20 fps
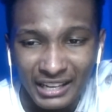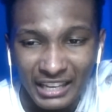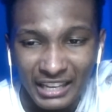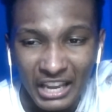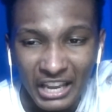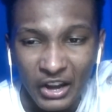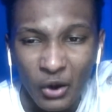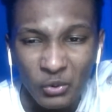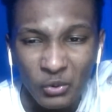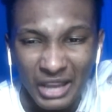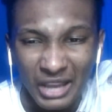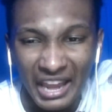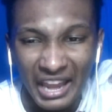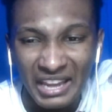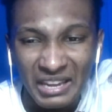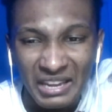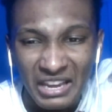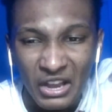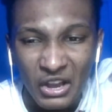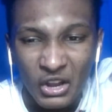
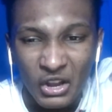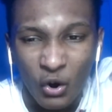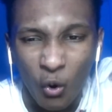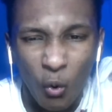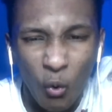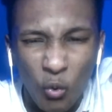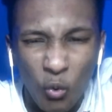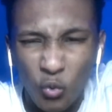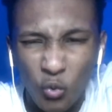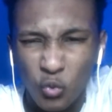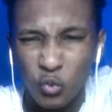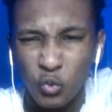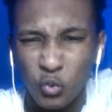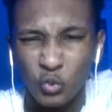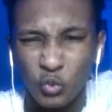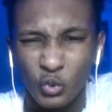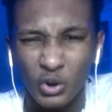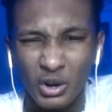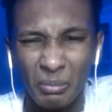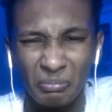Okay.
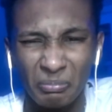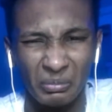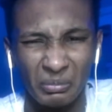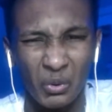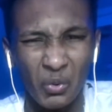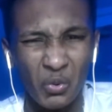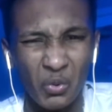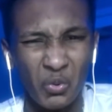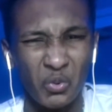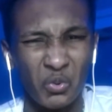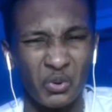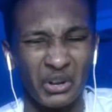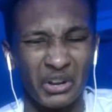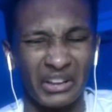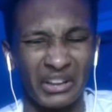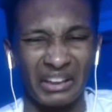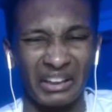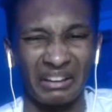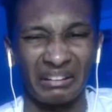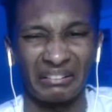Ooh,
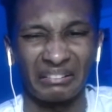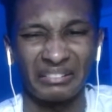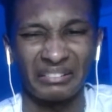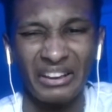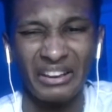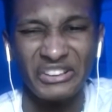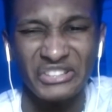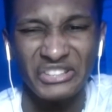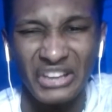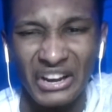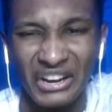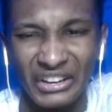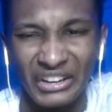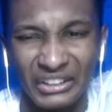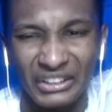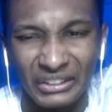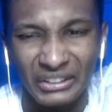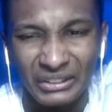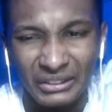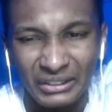good hit. Yes,
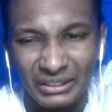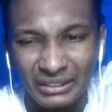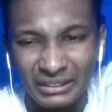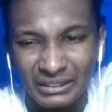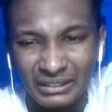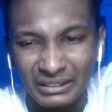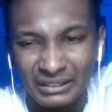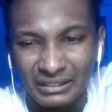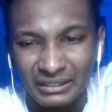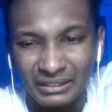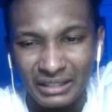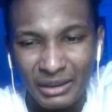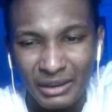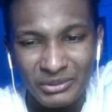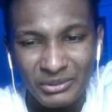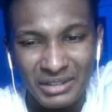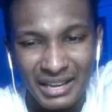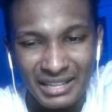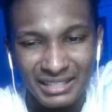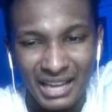sir. That was
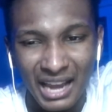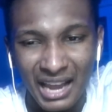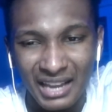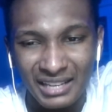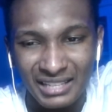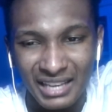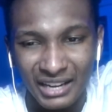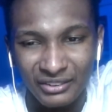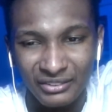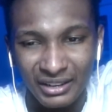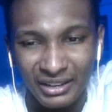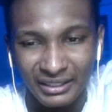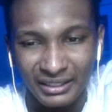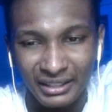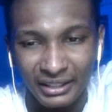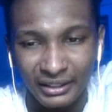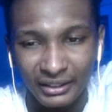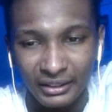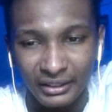nice contact right there.